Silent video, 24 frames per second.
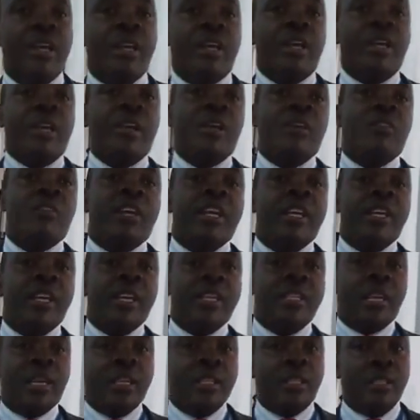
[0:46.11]
and over the
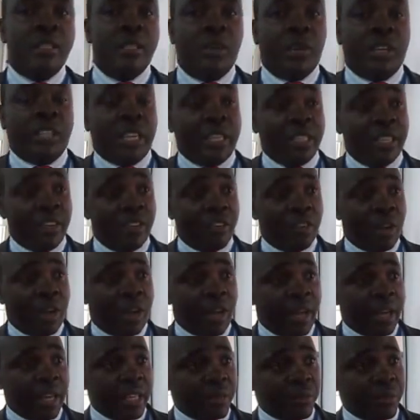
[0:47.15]
years that the Auditor
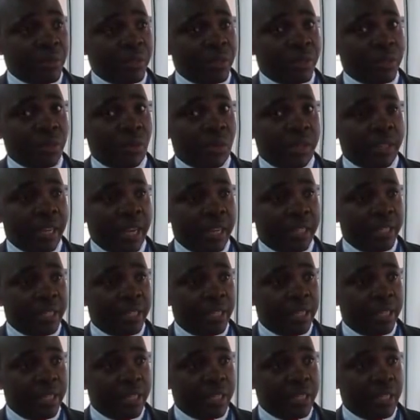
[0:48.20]
General has been
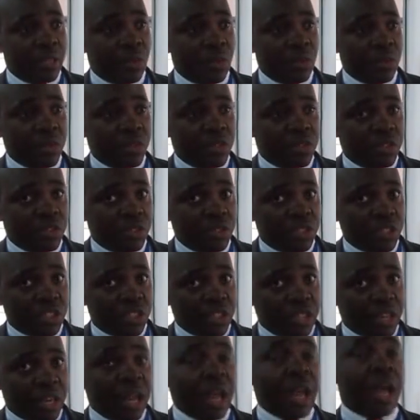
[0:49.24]
conducting its
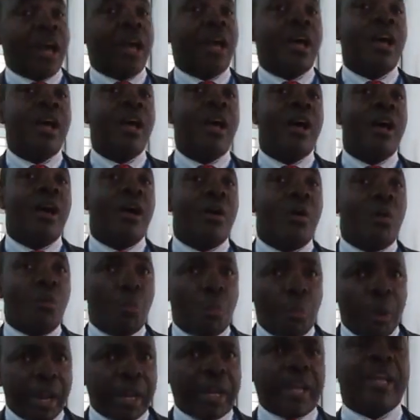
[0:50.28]
institutional
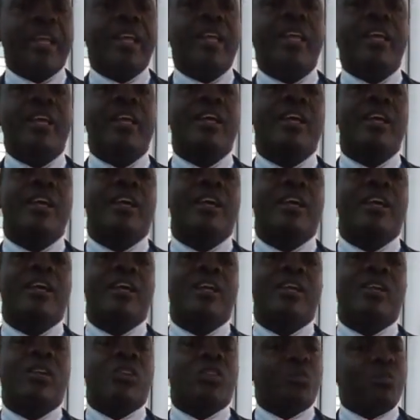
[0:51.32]
work,
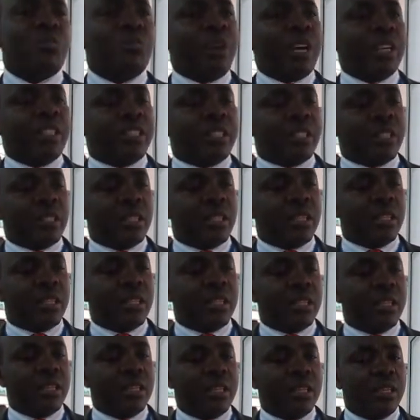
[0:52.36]
not much
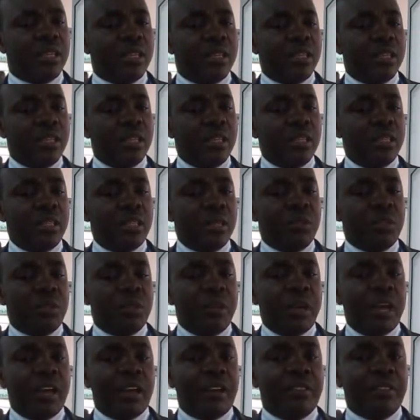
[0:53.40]
seems to
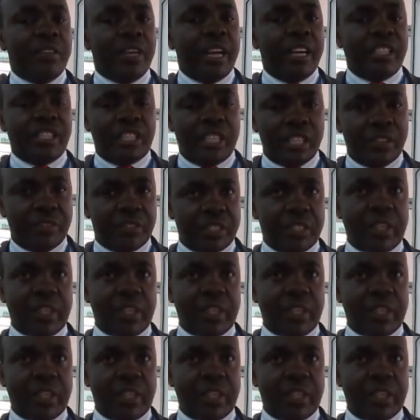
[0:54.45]
have been achieved,